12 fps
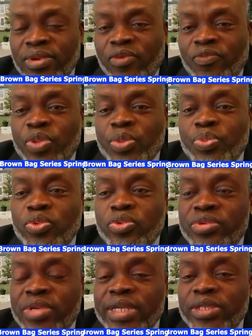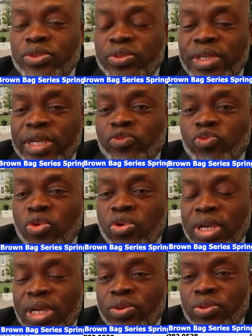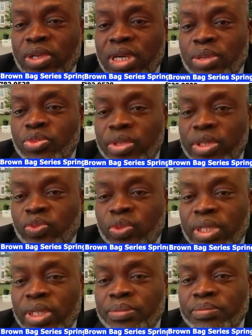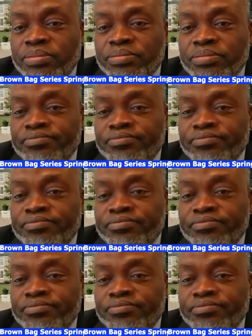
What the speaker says: of people trying to network and collaborate with him.